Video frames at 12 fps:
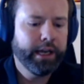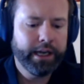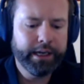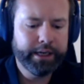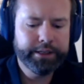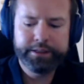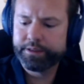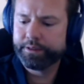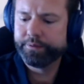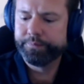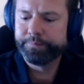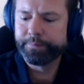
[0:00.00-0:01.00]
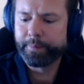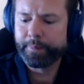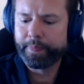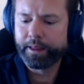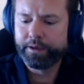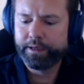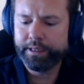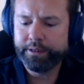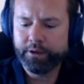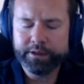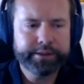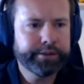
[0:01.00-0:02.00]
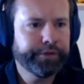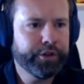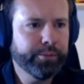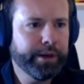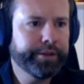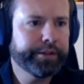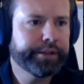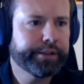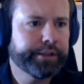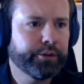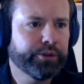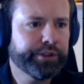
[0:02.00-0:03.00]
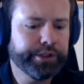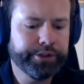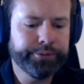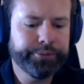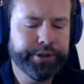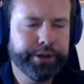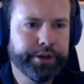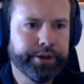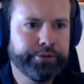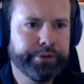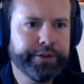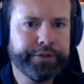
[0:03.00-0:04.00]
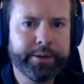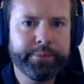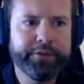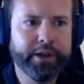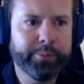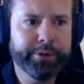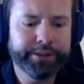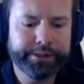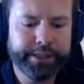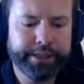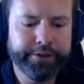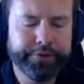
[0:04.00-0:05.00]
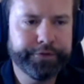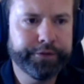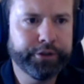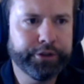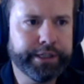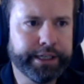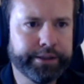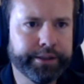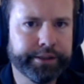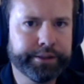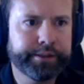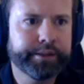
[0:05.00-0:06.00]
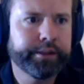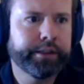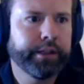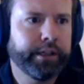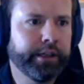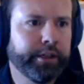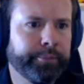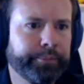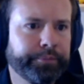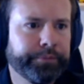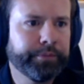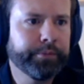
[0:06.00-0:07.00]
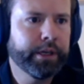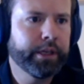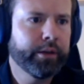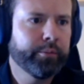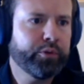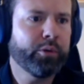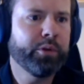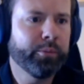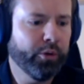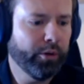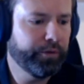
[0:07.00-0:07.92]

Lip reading: And in the last few months or so, the reframe developers have looked at this problem